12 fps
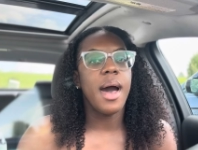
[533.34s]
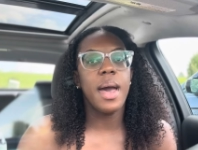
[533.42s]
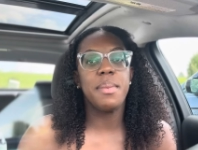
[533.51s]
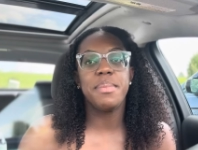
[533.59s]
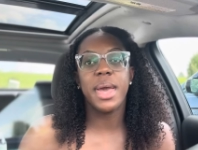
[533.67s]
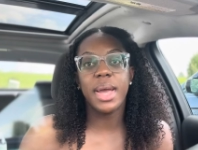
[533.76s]

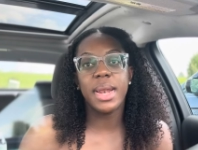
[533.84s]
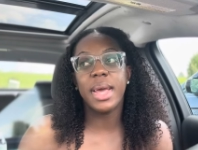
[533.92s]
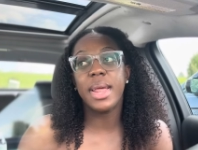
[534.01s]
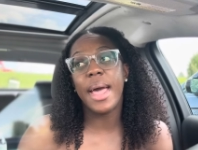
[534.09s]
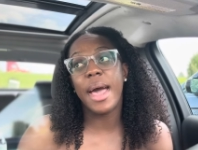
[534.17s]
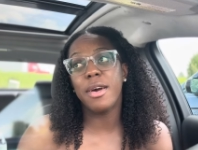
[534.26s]
I made
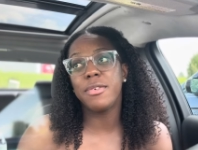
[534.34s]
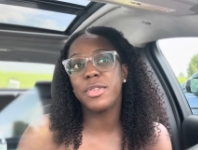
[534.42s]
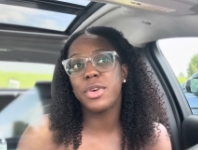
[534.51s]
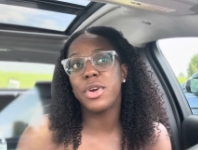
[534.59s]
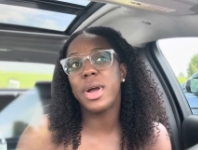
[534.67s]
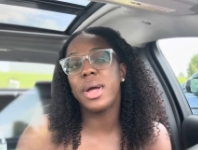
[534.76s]
it
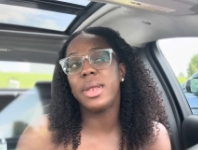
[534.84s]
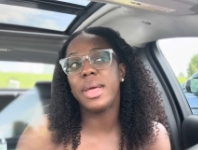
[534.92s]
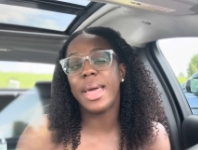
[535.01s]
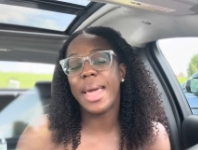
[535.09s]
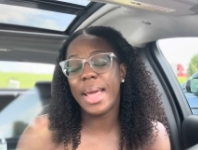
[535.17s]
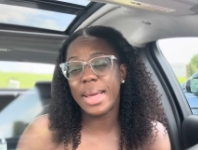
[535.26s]
after an
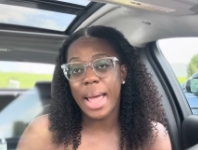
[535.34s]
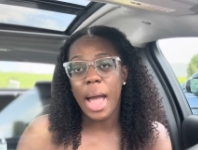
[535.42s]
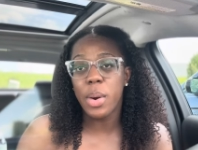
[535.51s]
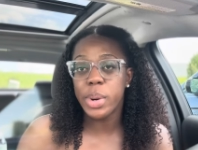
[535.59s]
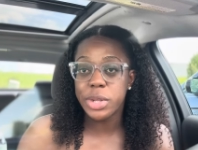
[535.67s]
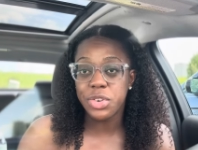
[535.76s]

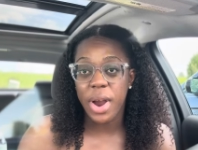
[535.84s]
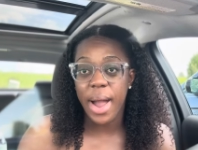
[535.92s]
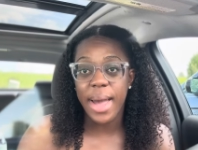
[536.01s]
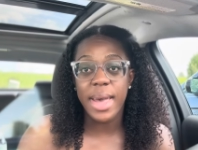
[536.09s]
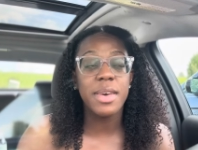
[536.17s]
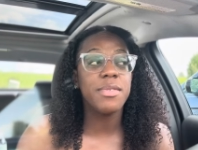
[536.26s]
8-hour
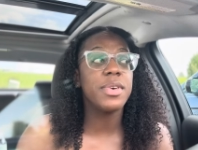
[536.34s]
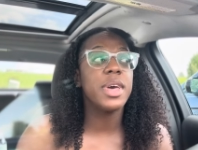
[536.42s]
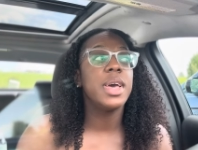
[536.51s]
drive,